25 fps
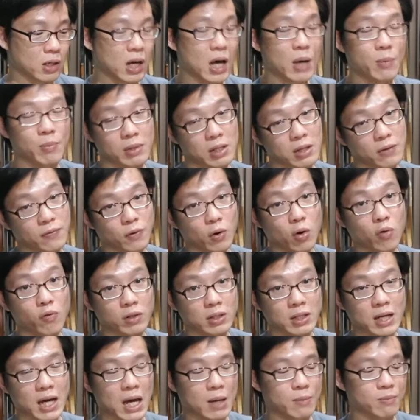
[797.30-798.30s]
I believe over
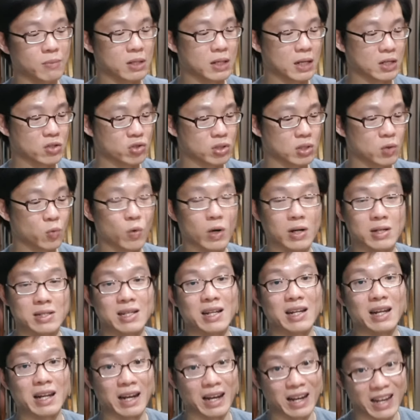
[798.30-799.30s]
time it actually wears
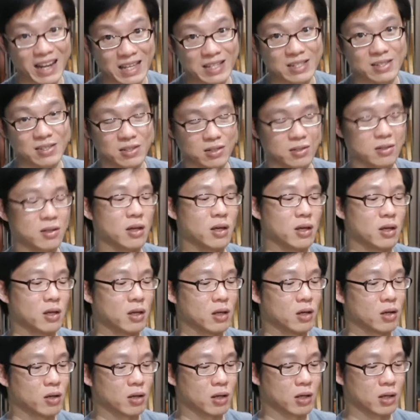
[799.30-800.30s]
less
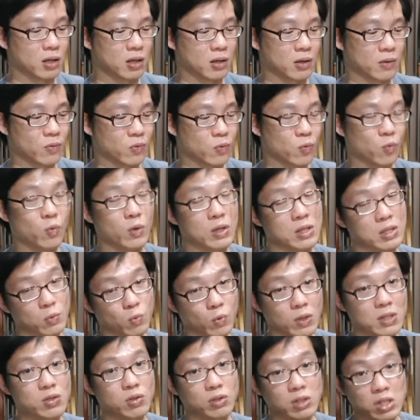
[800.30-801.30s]

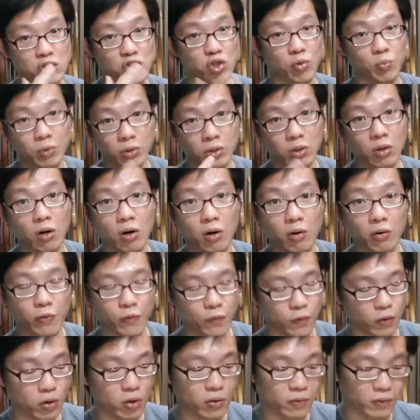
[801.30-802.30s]
once you distribute all
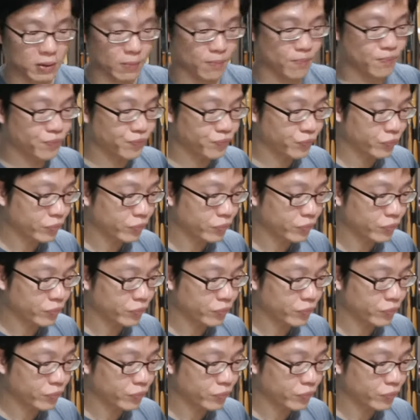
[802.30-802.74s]
4 of them.